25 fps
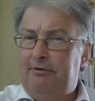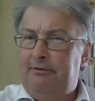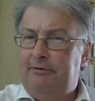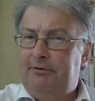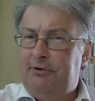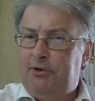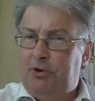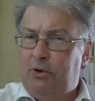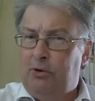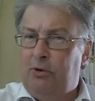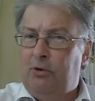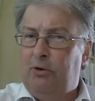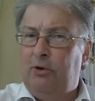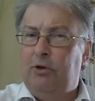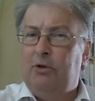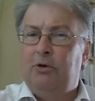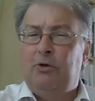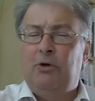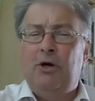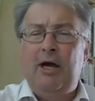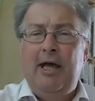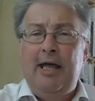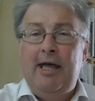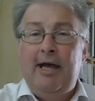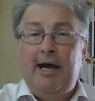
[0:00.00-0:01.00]
tort
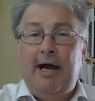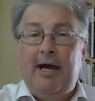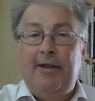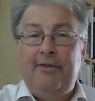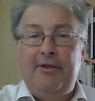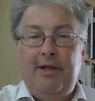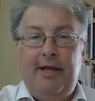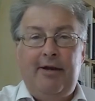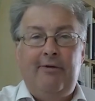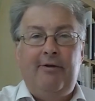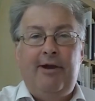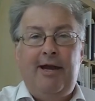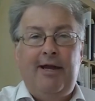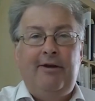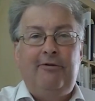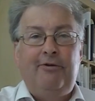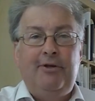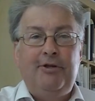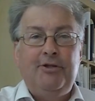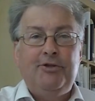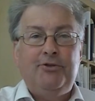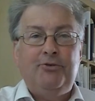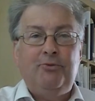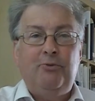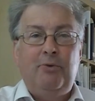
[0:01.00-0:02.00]
law, and they're
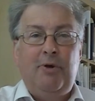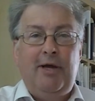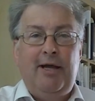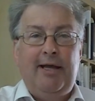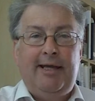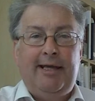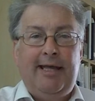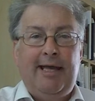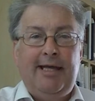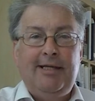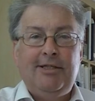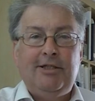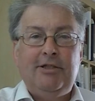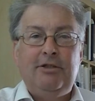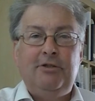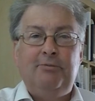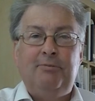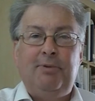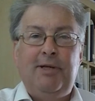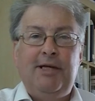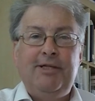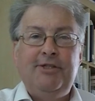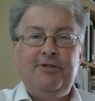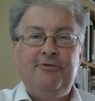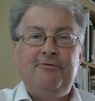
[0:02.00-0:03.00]
areas where case law
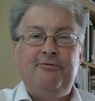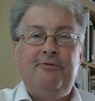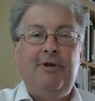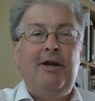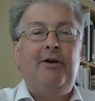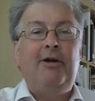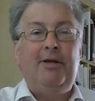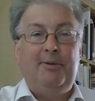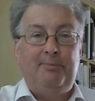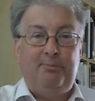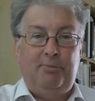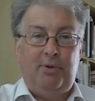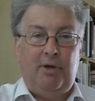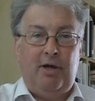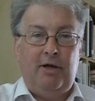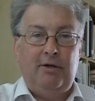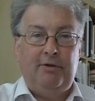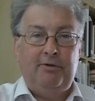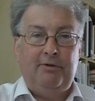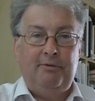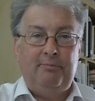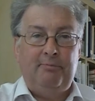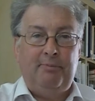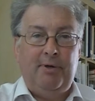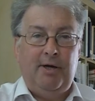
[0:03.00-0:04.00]
plays a very
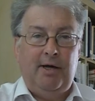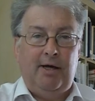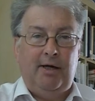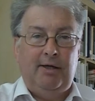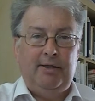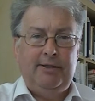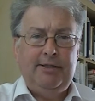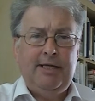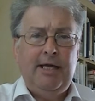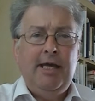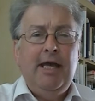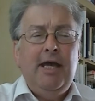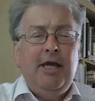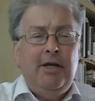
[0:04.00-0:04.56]
important part.